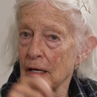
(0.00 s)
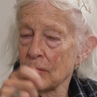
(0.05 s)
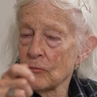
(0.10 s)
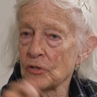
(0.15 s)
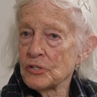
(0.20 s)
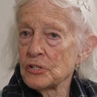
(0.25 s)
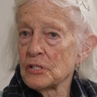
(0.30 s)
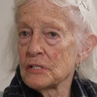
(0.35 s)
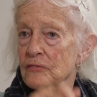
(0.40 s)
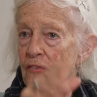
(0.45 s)

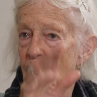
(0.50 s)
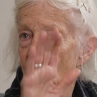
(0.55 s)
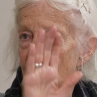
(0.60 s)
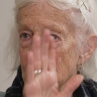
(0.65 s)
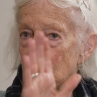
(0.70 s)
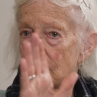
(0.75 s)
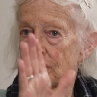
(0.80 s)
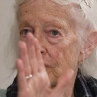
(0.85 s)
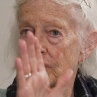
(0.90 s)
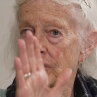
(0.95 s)
Which is very
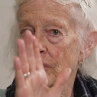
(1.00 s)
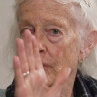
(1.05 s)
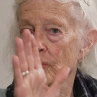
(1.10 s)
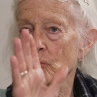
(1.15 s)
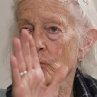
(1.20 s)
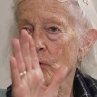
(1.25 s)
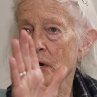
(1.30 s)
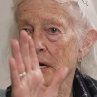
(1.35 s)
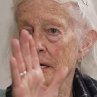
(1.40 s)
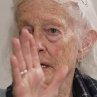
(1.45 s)
different from
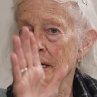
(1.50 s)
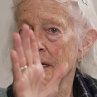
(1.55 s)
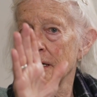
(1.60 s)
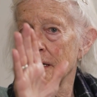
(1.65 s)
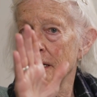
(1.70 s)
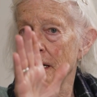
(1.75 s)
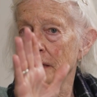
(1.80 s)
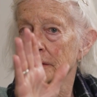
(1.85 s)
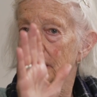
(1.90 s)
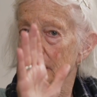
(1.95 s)
the way,
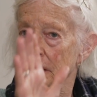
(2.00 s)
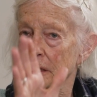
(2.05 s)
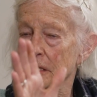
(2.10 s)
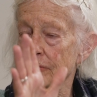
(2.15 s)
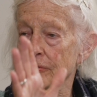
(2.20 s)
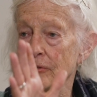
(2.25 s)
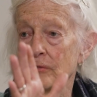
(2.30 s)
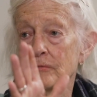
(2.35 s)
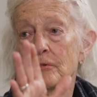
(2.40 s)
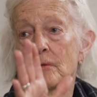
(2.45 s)
a little
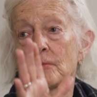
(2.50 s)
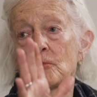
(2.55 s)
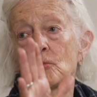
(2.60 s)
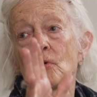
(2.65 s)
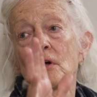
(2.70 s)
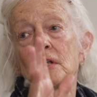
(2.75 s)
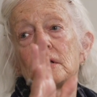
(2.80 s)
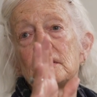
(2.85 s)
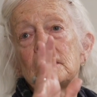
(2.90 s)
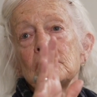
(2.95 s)
different from the
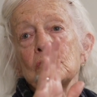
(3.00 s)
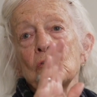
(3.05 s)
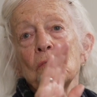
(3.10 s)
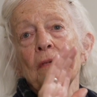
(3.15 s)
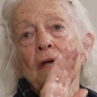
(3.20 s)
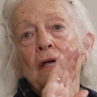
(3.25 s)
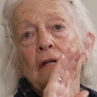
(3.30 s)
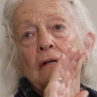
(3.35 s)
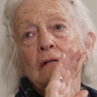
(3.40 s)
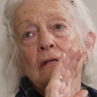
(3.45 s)
way these are
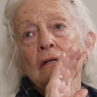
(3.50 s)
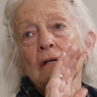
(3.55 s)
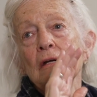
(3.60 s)
painted.